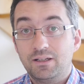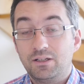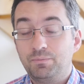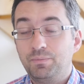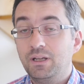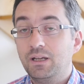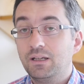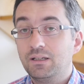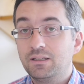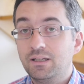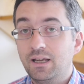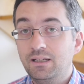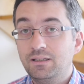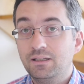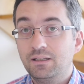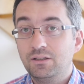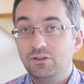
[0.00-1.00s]
It's been
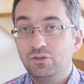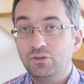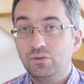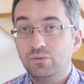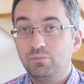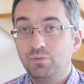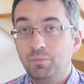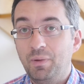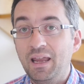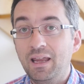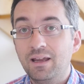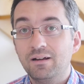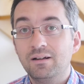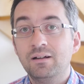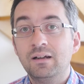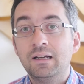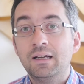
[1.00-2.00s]
exciting to
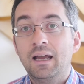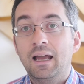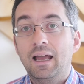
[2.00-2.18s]
prepare